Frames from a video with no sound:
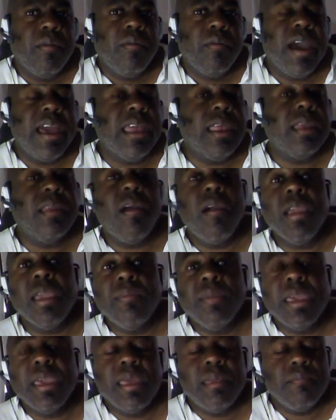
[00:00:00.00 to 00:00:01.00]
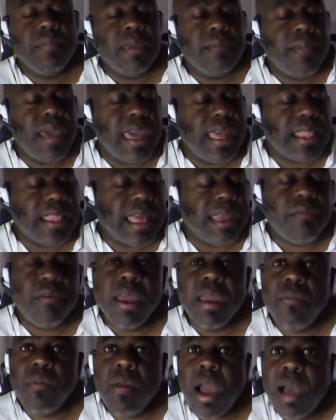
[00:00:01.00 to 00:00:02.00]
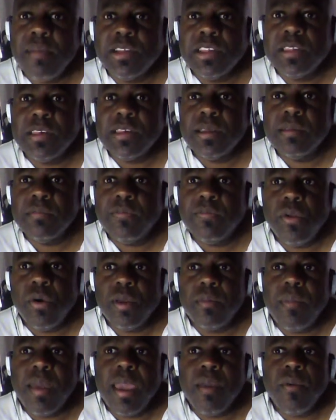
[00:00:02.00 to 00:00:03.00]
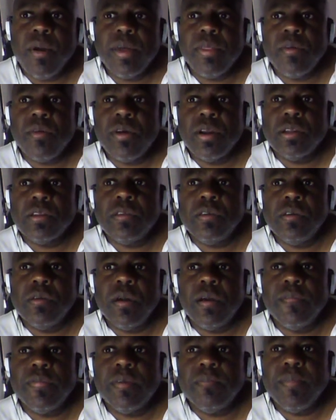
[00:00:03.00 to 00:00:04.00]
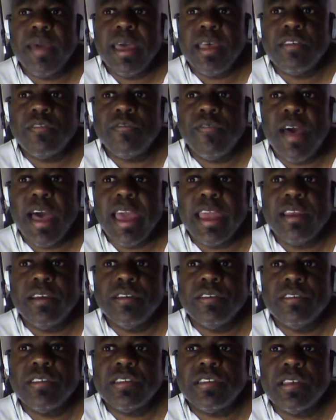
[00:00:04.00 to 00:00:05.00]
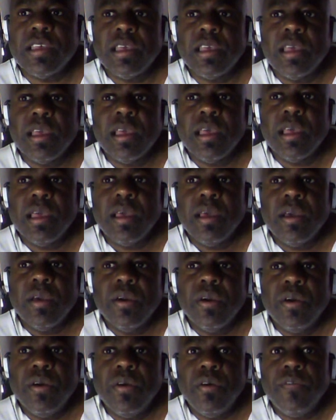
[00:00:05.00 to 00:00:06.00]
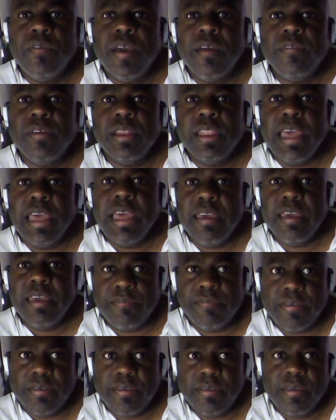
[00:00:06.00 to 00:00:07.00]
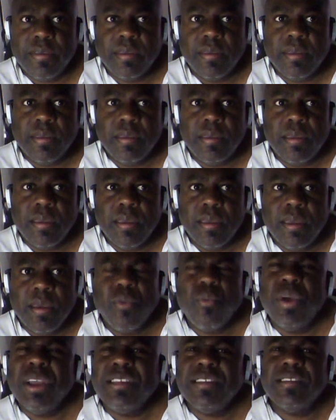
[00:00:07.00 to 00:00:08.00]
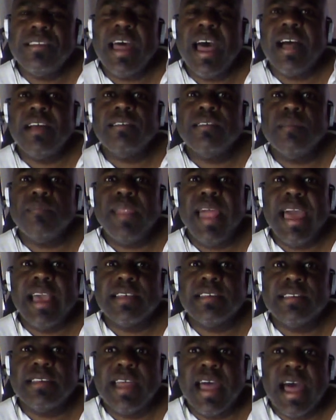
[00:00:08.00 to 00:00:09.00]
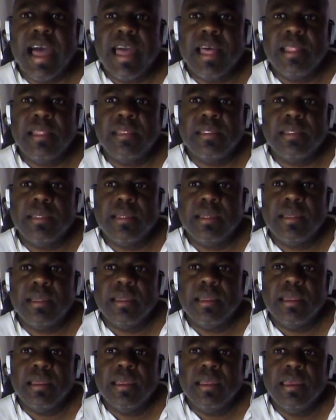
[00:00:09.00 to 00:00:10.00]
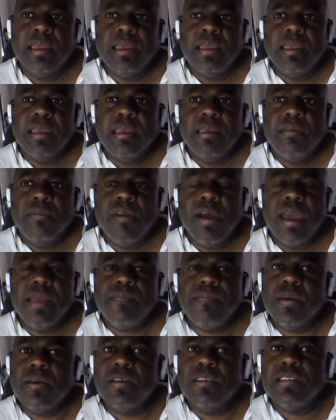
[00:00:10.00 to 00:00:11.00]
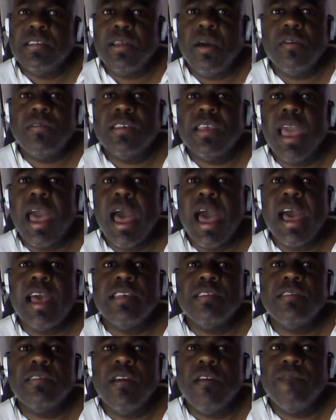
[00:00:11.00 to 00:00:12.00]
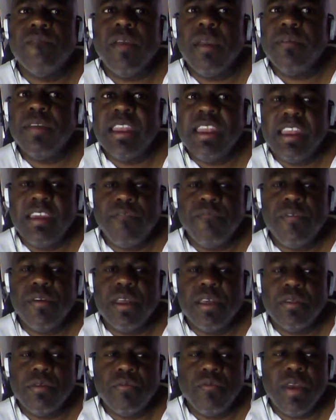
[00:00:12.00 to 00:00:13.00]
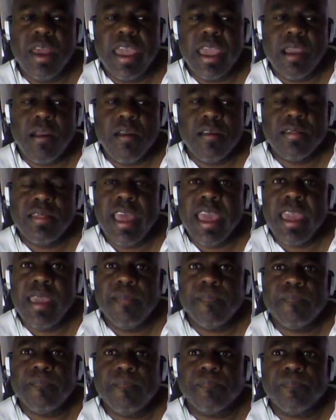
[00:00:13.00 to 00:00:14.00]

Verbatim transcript: Right? An argument can be made that Ray Robinson and Floyd Mayweather are two of the best fighters who've ever lived which style's the black style? Right? Because those guys are very different in the ring, aren't they?